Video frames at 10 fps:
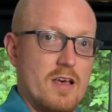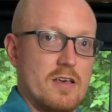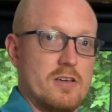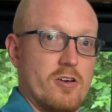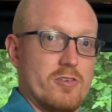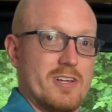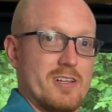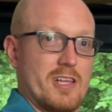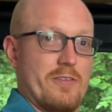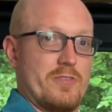You don't need to
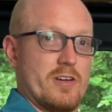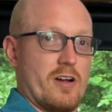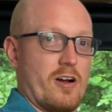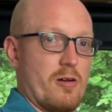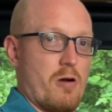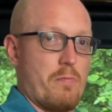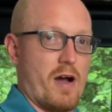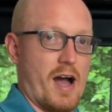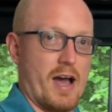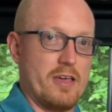lift your arm up high.